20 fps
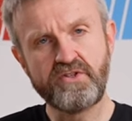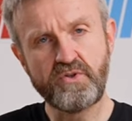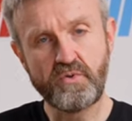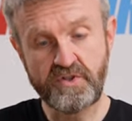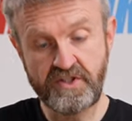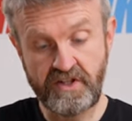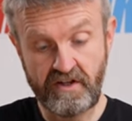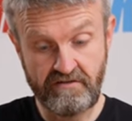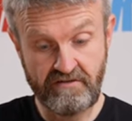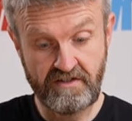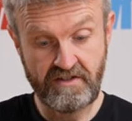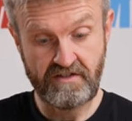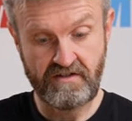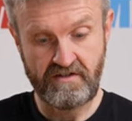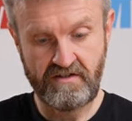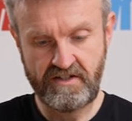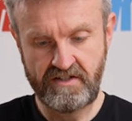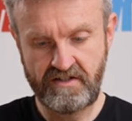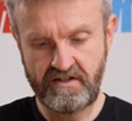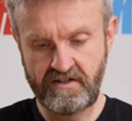is also
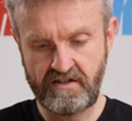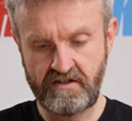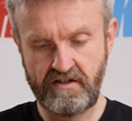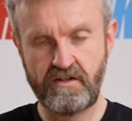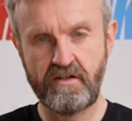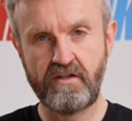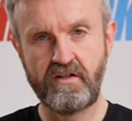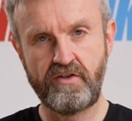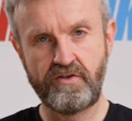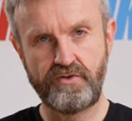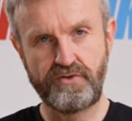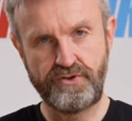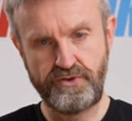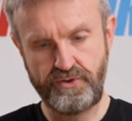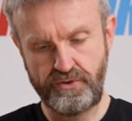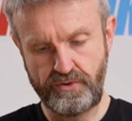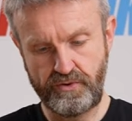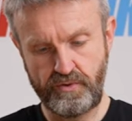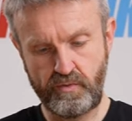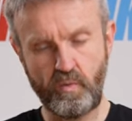designed
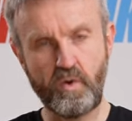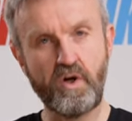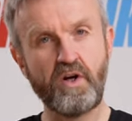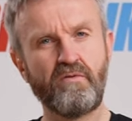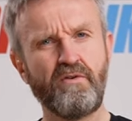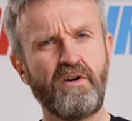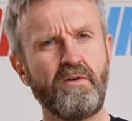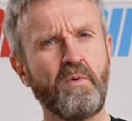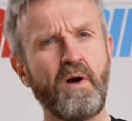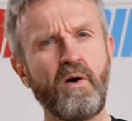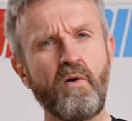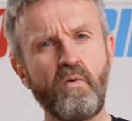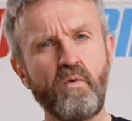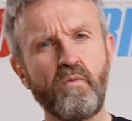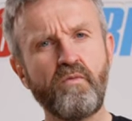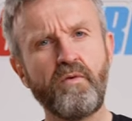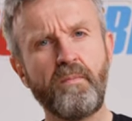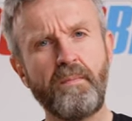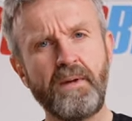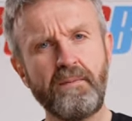to work really well
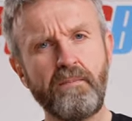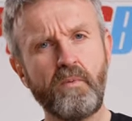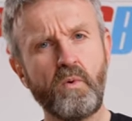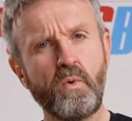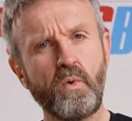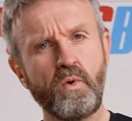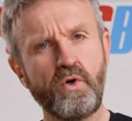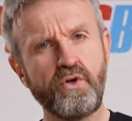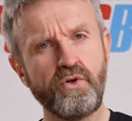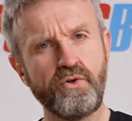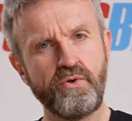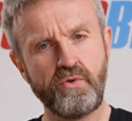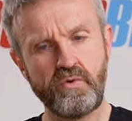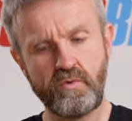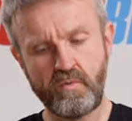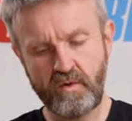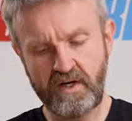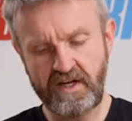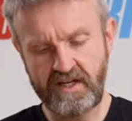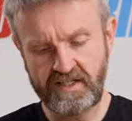for people who
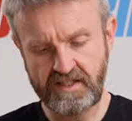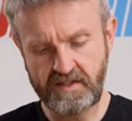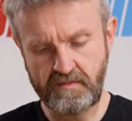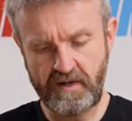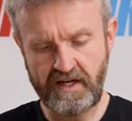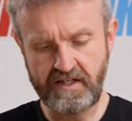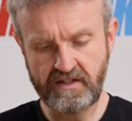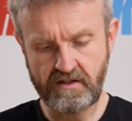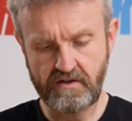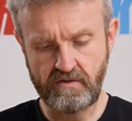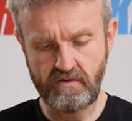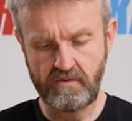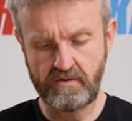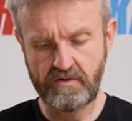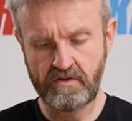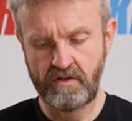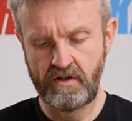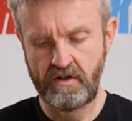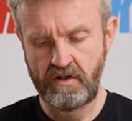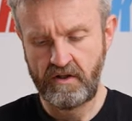wear
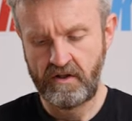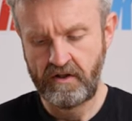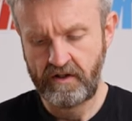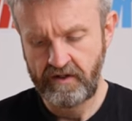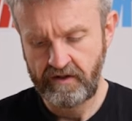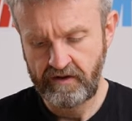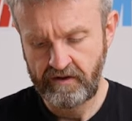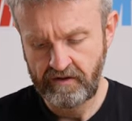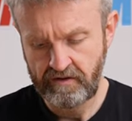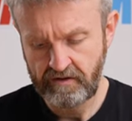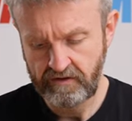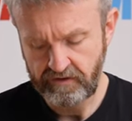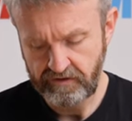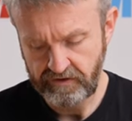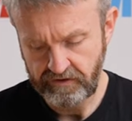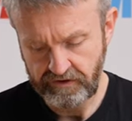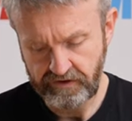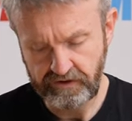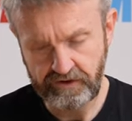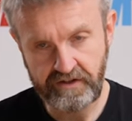spectacles.
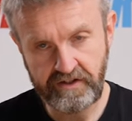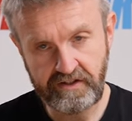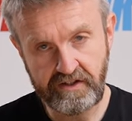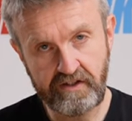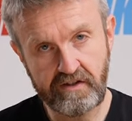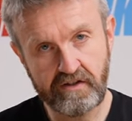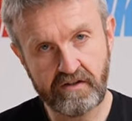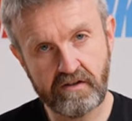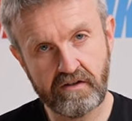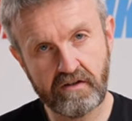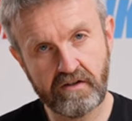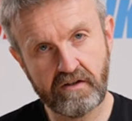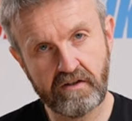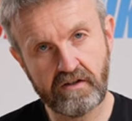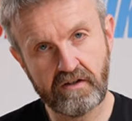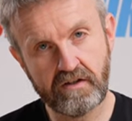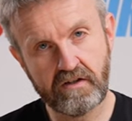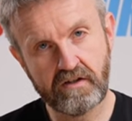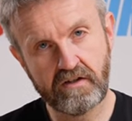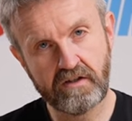The
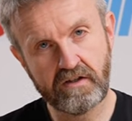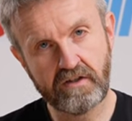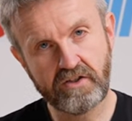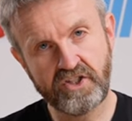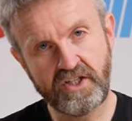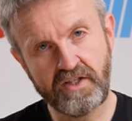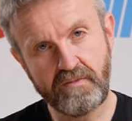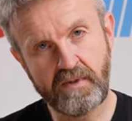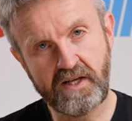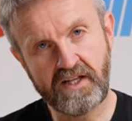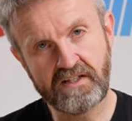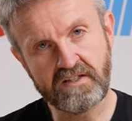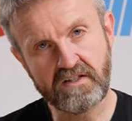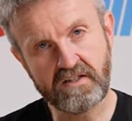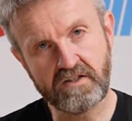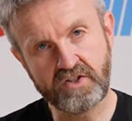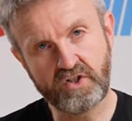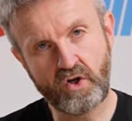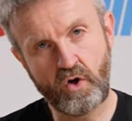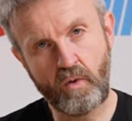cheek pads at
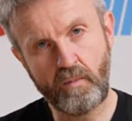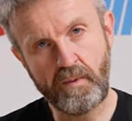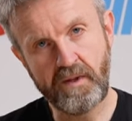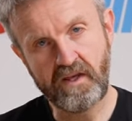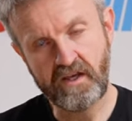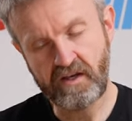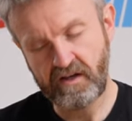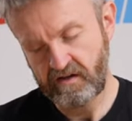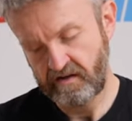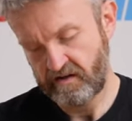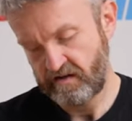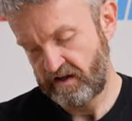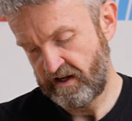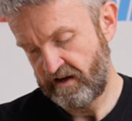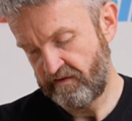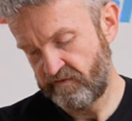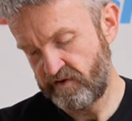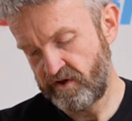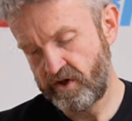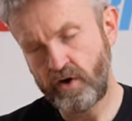the top here
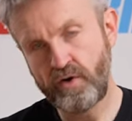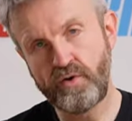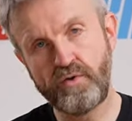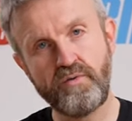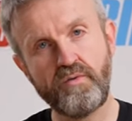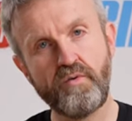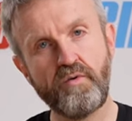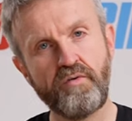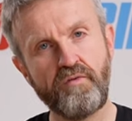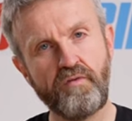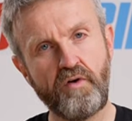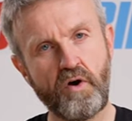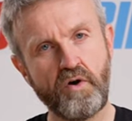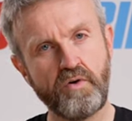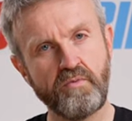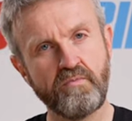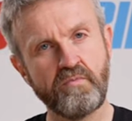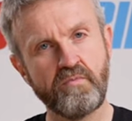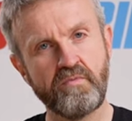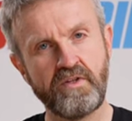have no
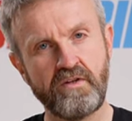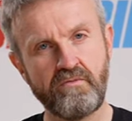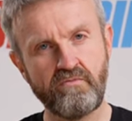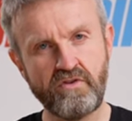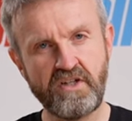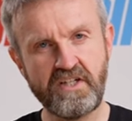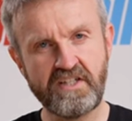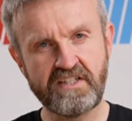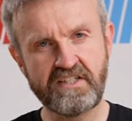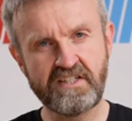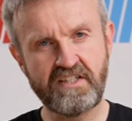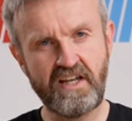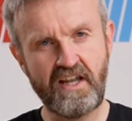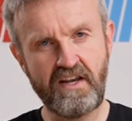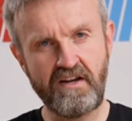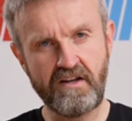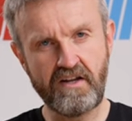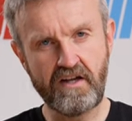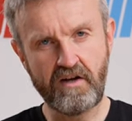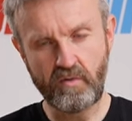foam. They're really
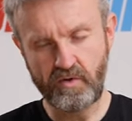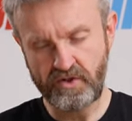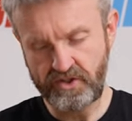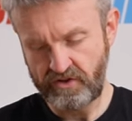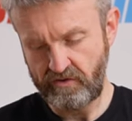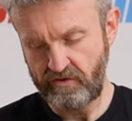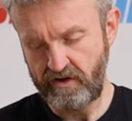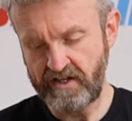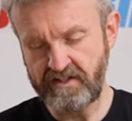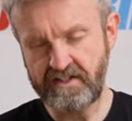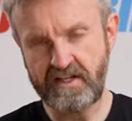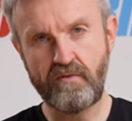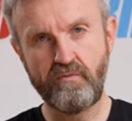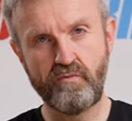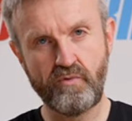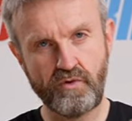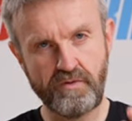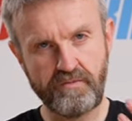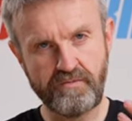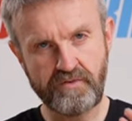slender, which creates that
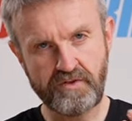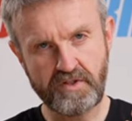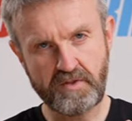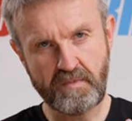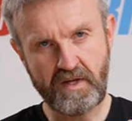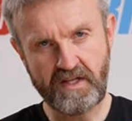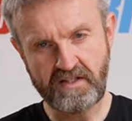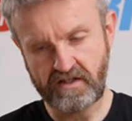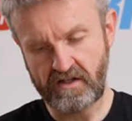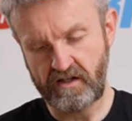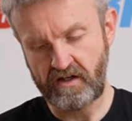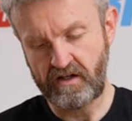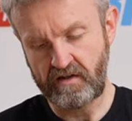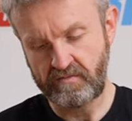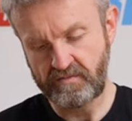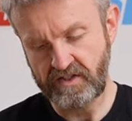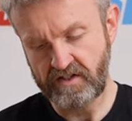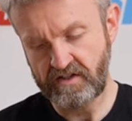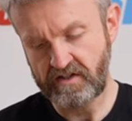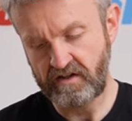room for the spectacle
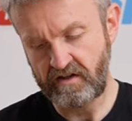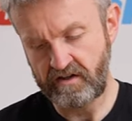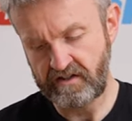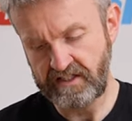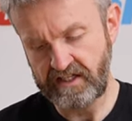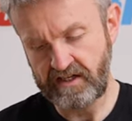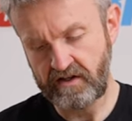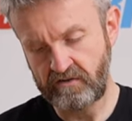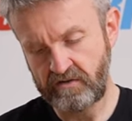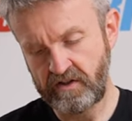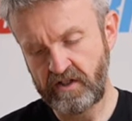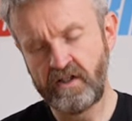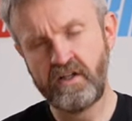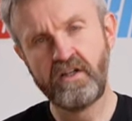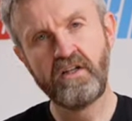arm to slide down